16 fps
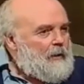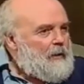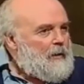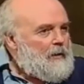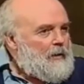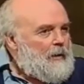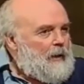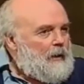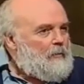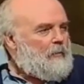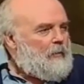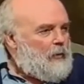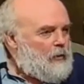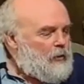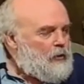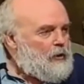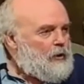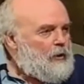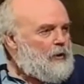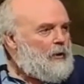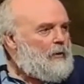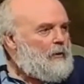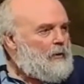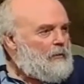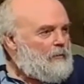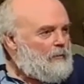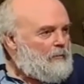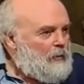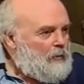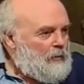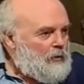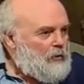things like pushing and
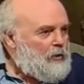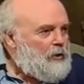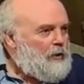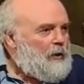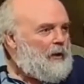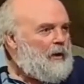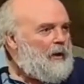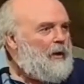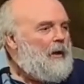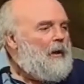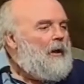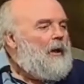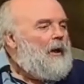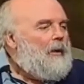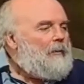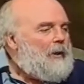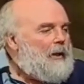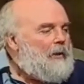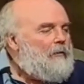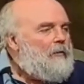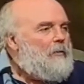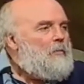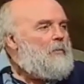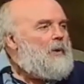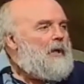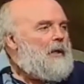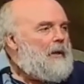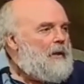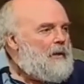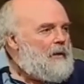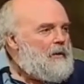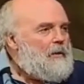pushing. I'm kind of
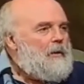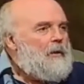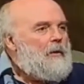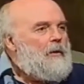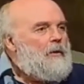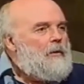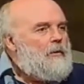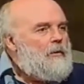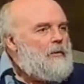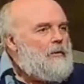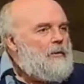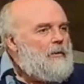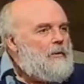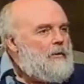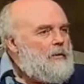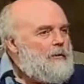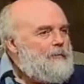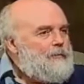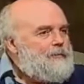repeating sentences,